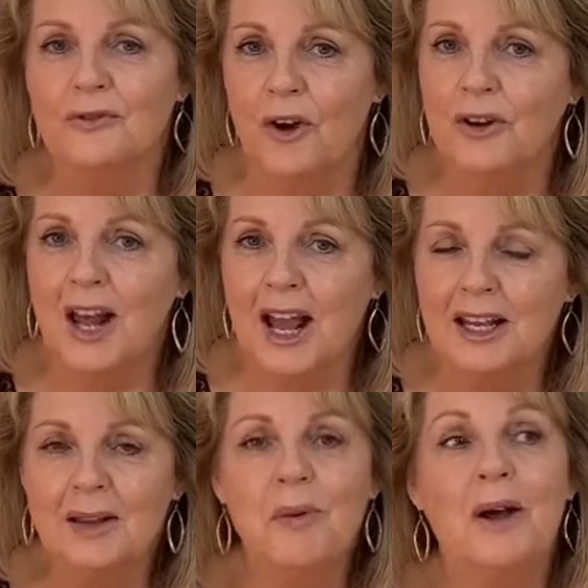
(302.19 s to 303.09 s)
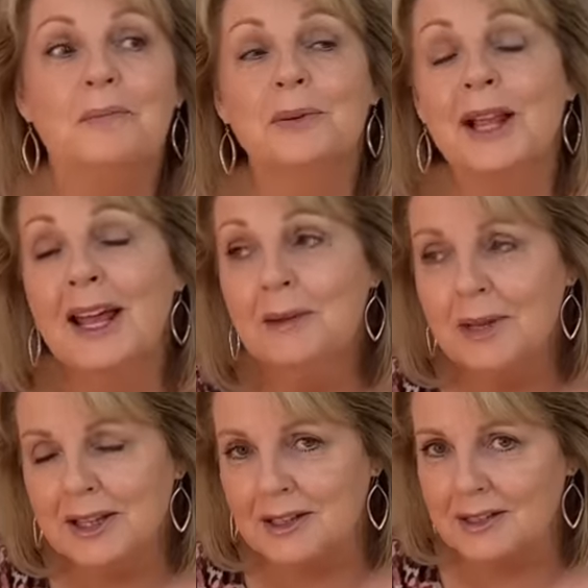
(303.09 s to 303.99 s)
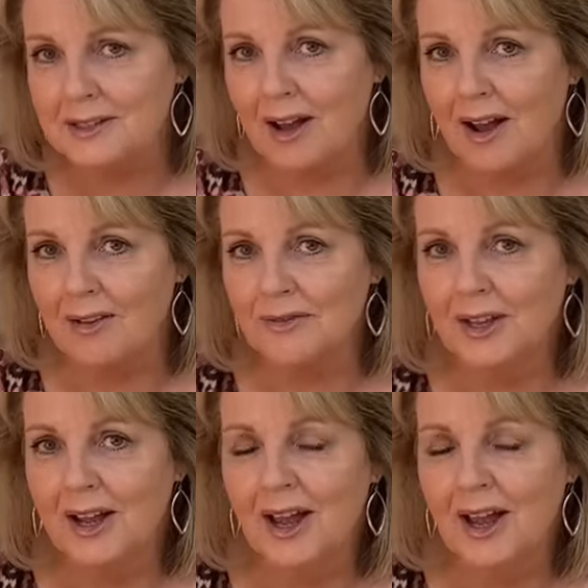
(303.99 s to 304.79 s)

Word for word: phone hacking by blaming the staff.